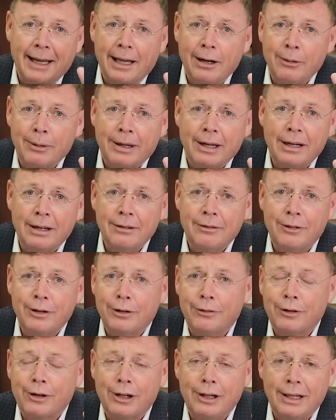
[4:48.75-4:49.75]
don't care
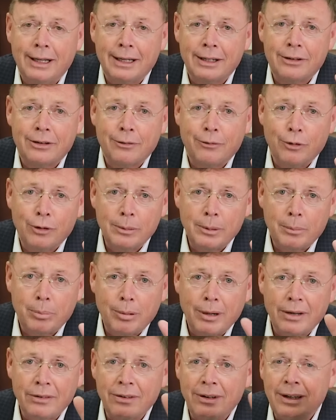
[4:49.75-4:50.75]
if a client is the former
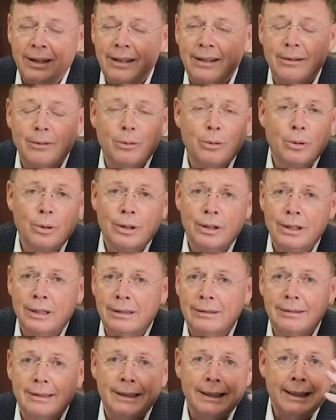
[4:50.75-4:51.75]
president
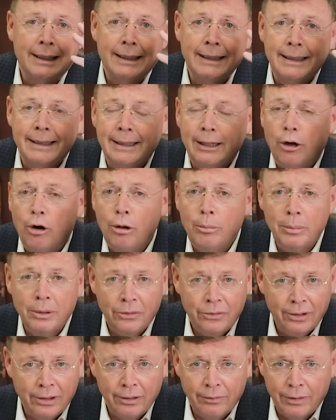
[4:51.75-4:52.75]
or a
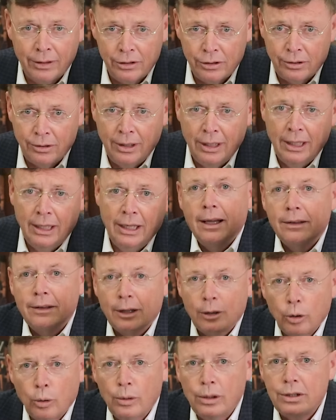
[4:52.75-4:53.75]
homeless individual.
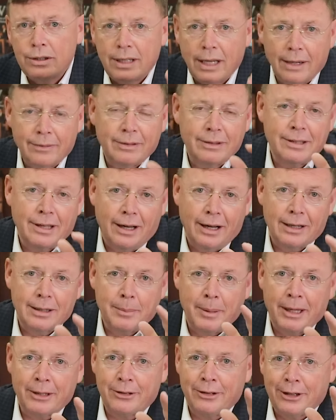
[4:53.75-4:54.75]
The lawyers have to talk
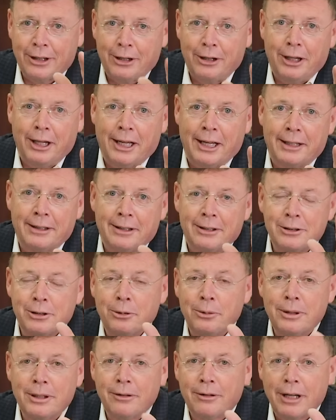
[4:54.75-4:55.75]
about to the client. There's
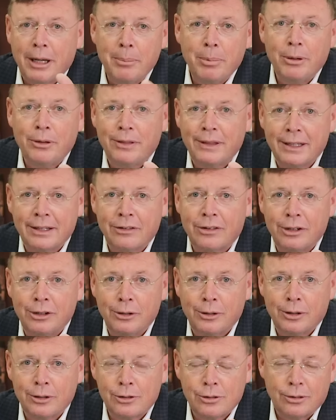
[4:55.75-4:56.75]
only a couple things that
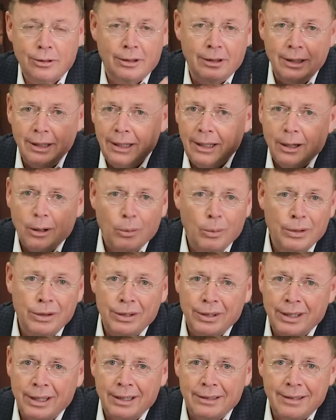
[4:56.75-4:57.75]
you control,
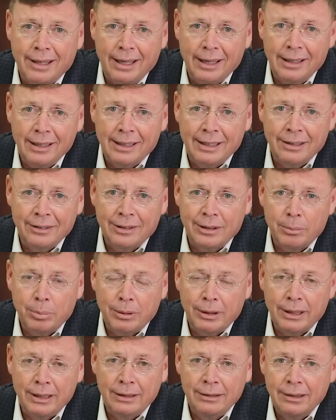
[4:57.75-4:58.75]
whether you're going to take a guilty
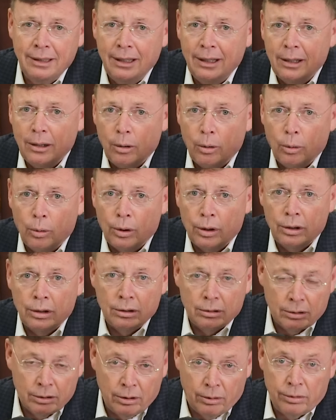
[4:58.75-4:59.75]
plea
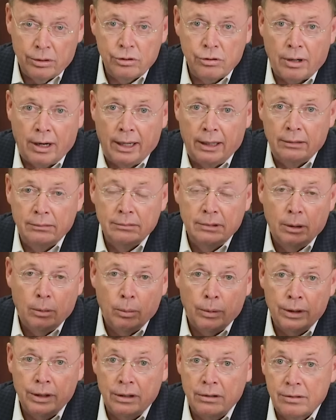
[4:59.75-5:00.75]
or go to trial,
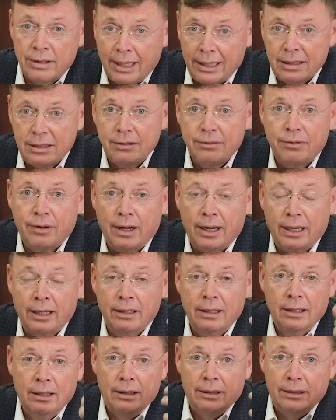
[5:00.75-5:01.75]
whether you testify